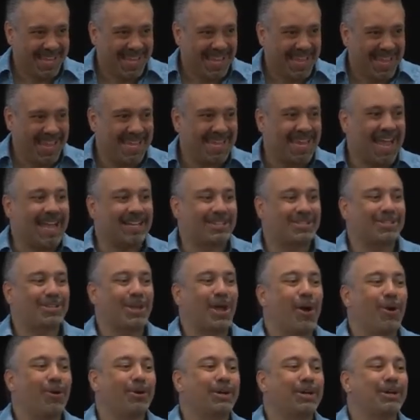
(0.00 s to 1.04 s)
He got
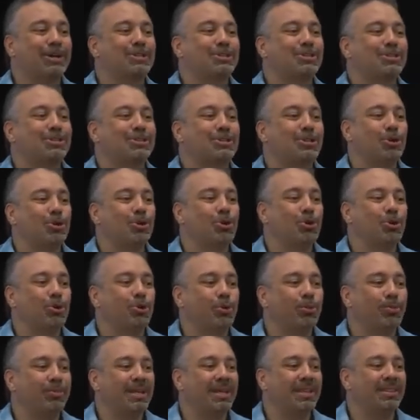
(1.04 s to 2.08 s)
so
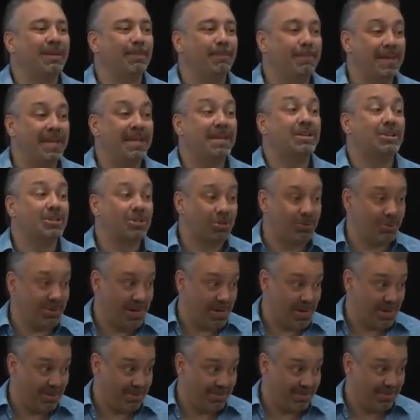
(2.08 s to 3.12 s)
consumed in the
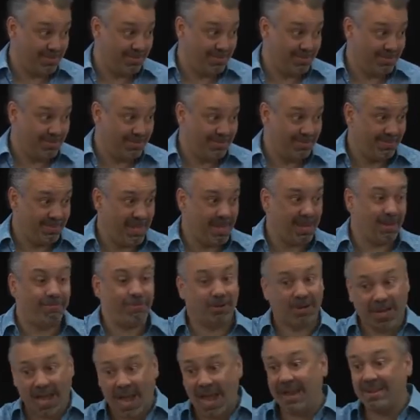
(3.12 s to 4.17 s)
ministry that he
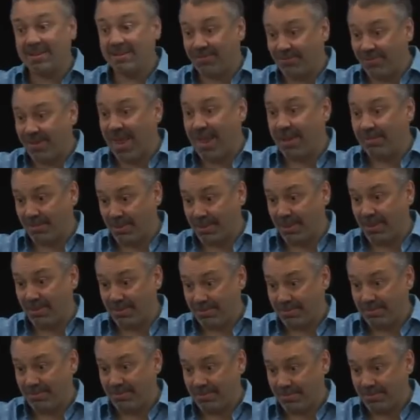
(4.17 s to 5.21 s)
forgot his family.
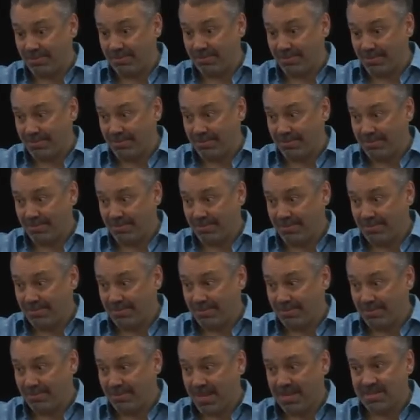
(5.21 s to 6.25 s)

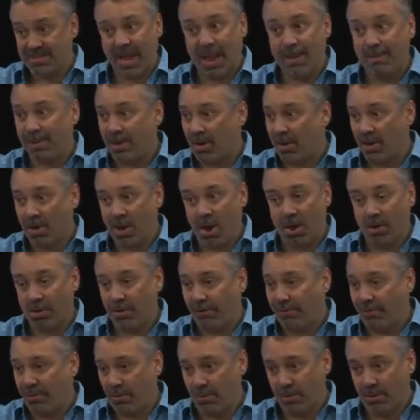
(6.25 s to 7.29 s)
It's happening all
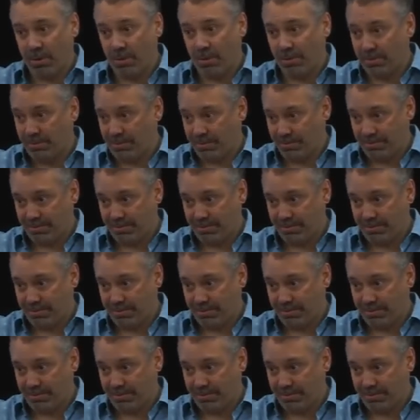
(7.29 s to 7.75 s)
over the world.